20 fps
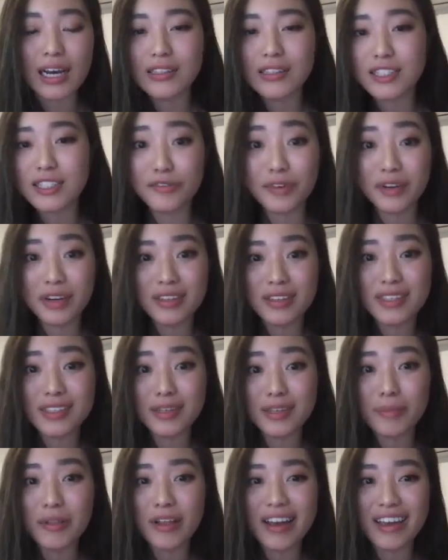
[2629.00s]
different
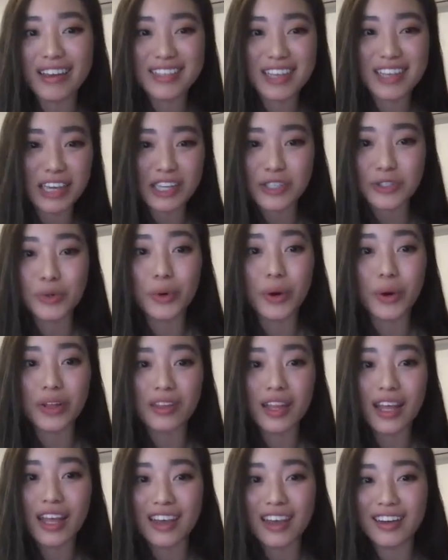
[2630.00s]
suppliers that he saw
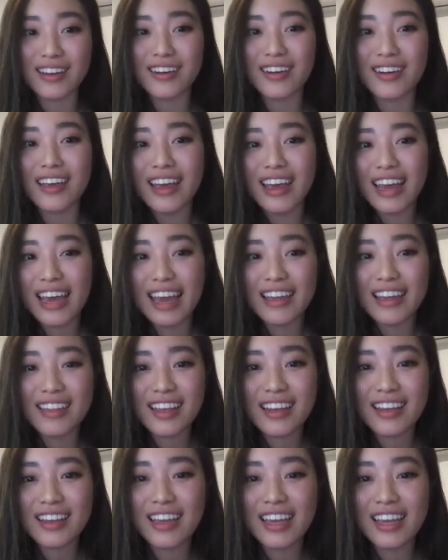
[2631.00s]
online. And
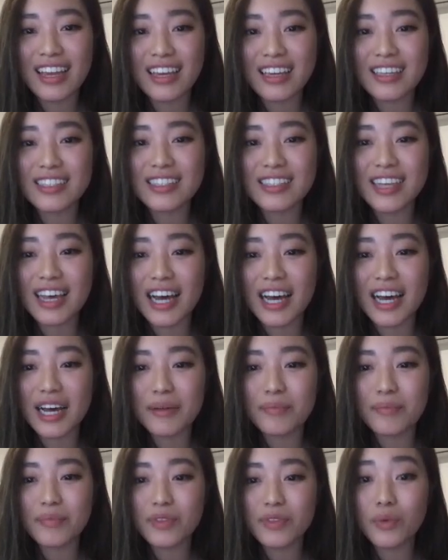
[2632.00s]
then he's
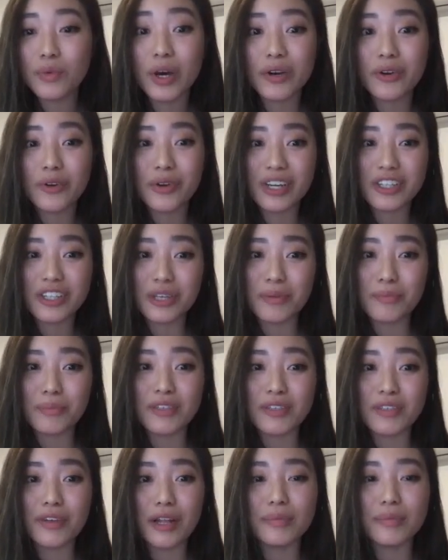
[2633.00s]
the one who actually
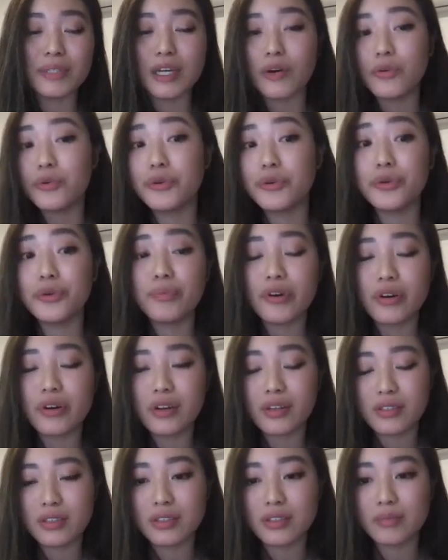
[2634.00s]
developed our new
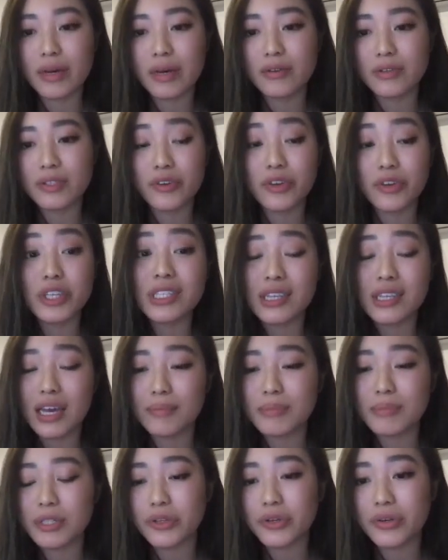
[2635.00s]
product as well. So he's an
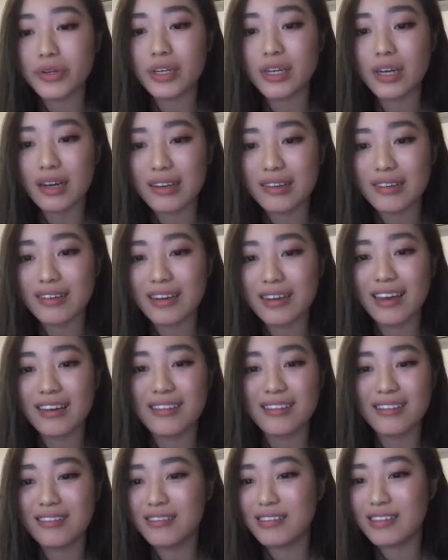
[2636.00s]
absolute gun
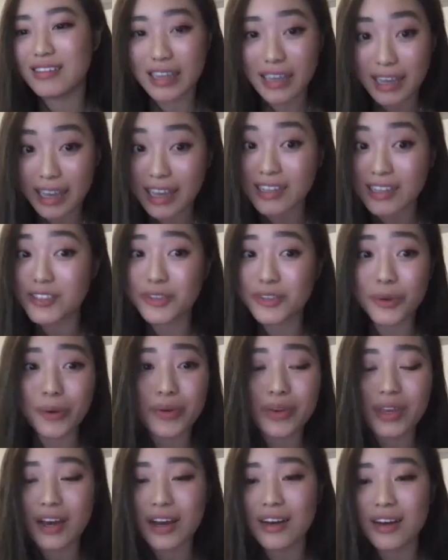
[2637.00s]
at so
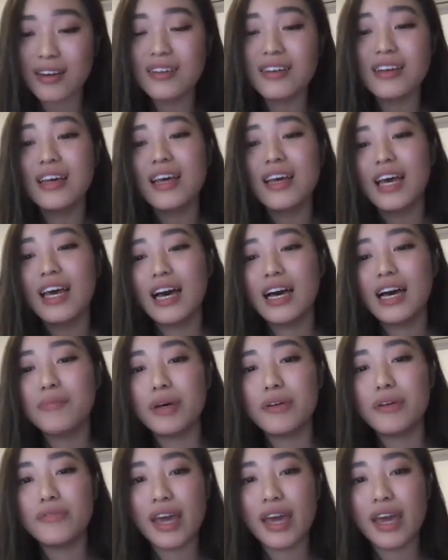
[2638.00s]
young
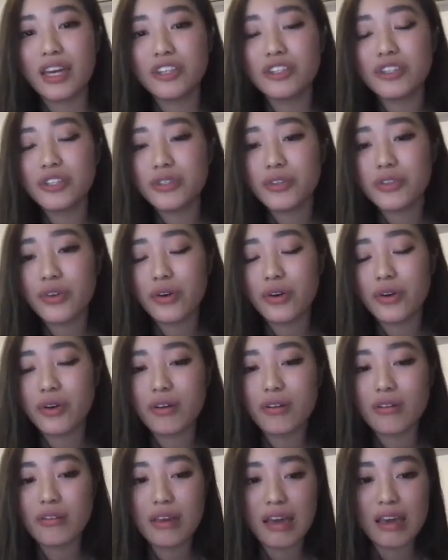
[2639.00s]
of age.
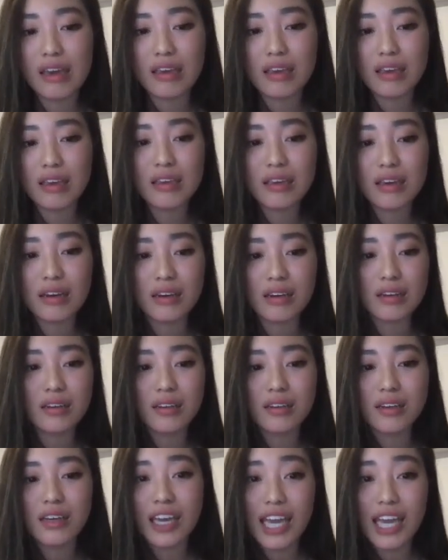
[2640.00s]
So yeah, he
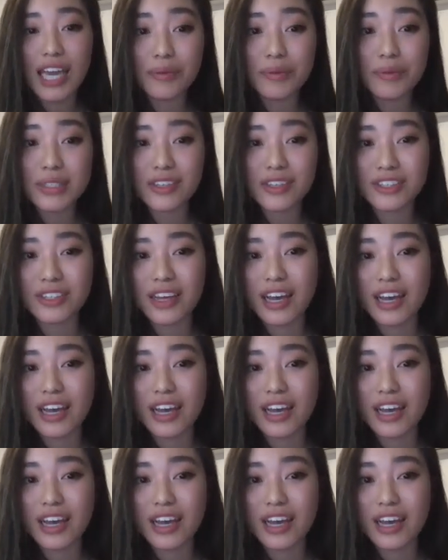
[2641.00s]
was actually